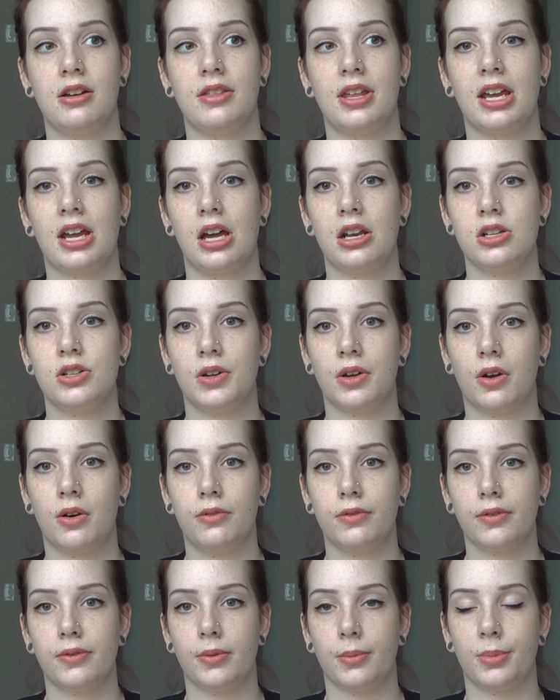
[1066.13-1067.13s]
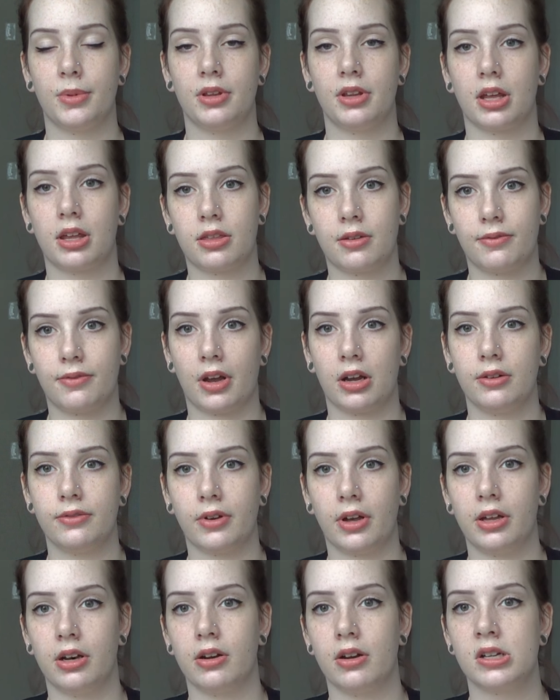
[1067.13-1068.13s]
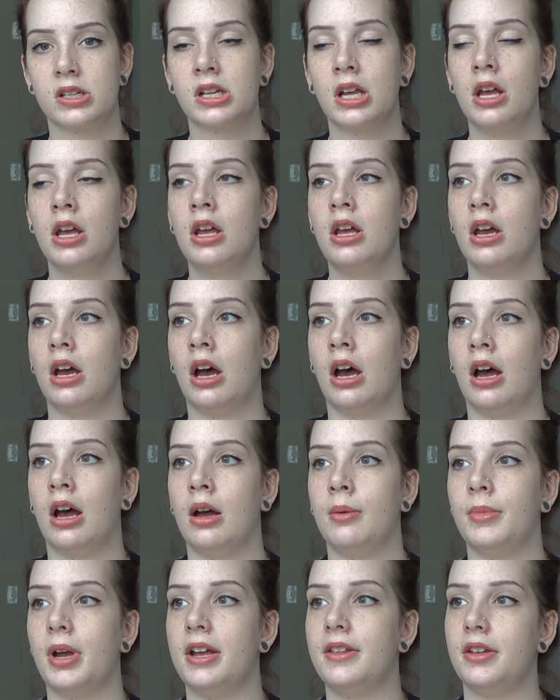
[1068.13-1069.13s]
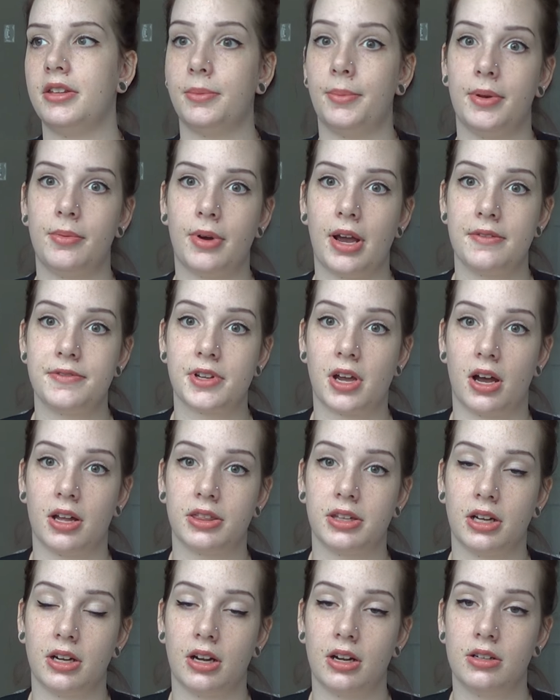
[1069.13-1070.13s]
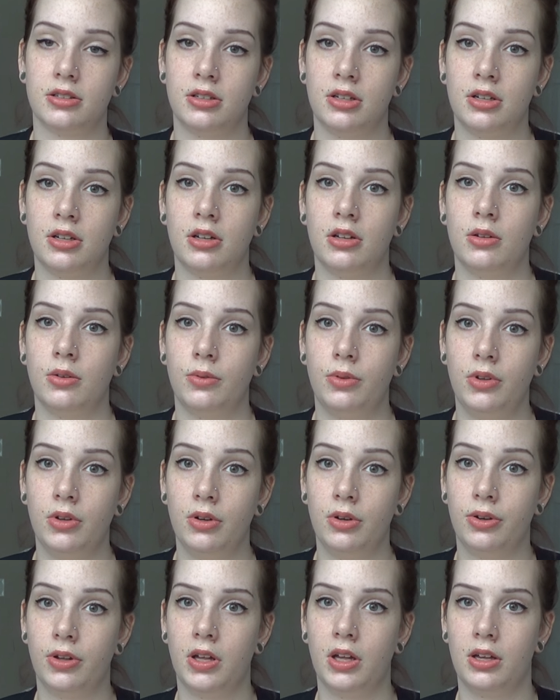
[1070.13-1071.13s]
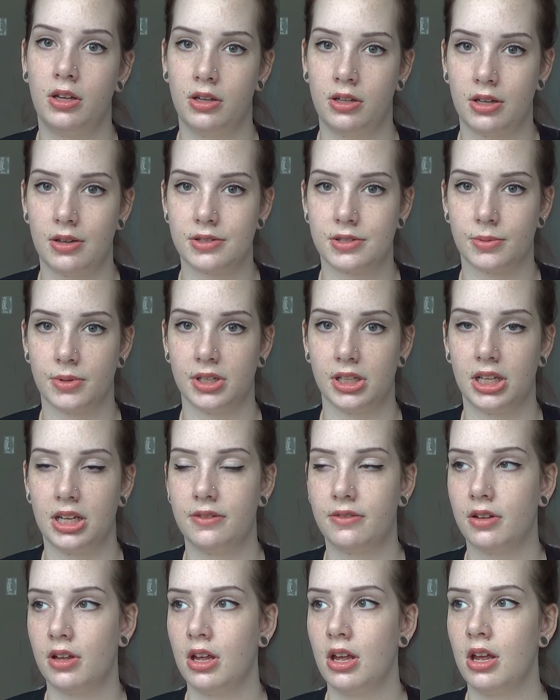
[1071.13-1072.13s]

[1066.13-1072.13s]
They kind of took over from the like the firefighters, and then the midwives got there. Whew, that was a relief.